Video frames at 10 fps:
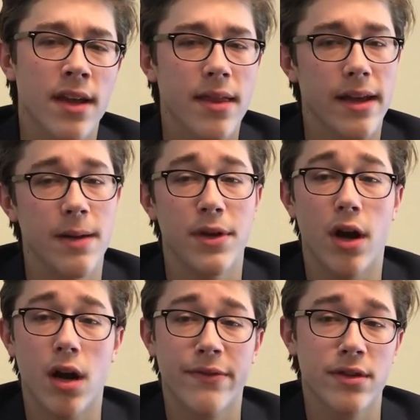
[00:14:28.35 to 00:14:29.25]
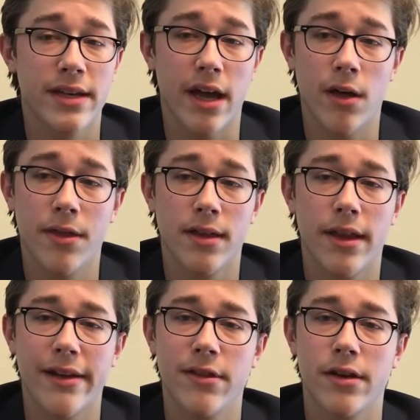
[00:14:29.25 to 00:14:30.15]
They can be harmful to health and
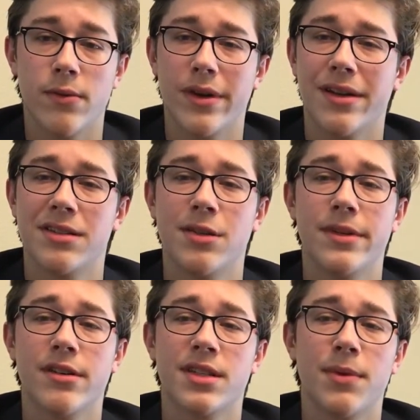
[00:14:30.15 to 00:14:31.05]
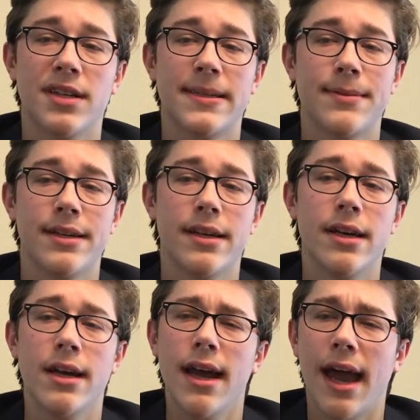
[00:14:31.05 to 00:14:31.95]
livelihood when consumed irresponsibly,
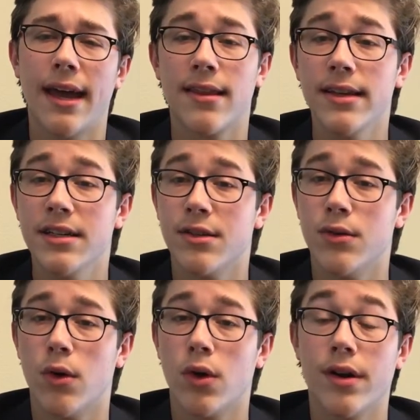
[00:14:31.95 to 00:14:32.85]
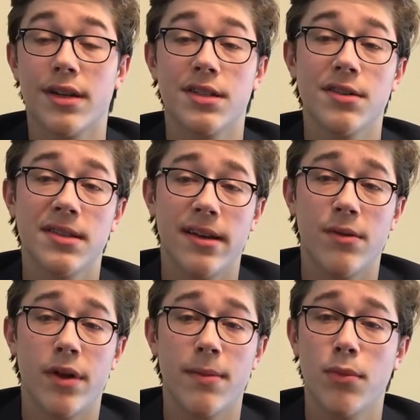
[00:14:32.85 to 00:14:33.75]
and lead to or are associated
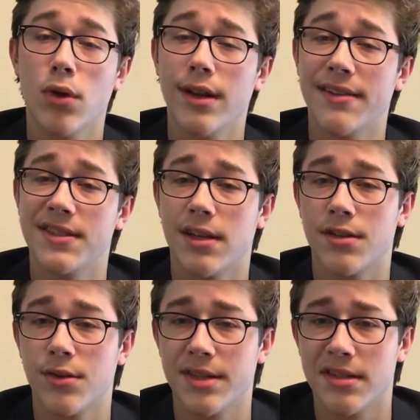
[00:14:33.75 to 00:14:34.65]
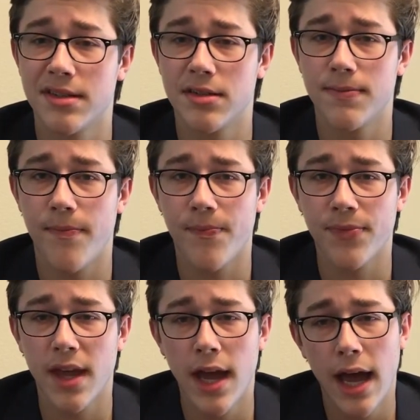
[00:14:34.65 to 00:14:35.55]
with poor lifestyle choices.
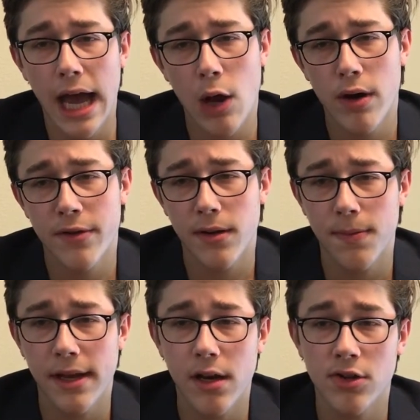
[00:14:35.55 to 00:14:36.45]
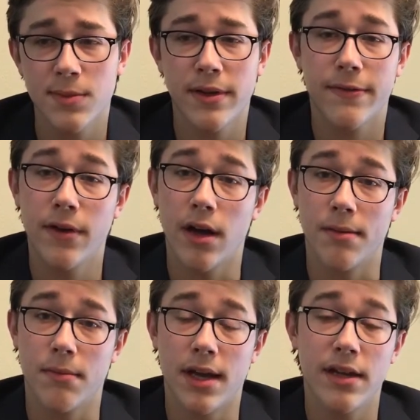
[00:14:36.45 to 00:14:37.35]
However, they can also be
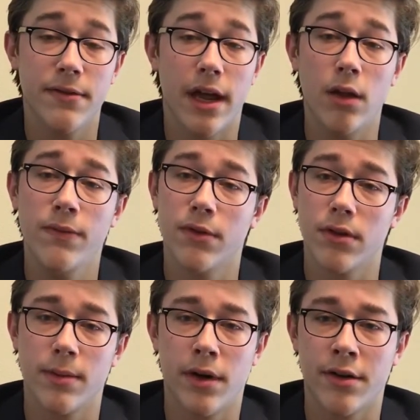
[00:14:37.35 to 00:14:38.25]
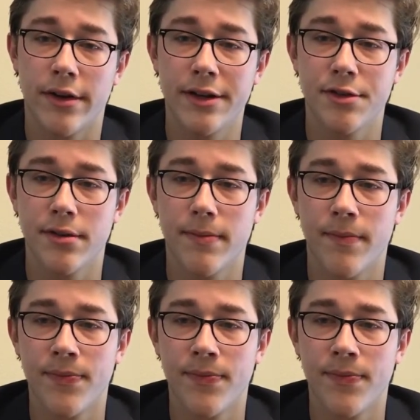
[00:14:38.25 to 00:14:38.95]
fun and even helpful in moderation.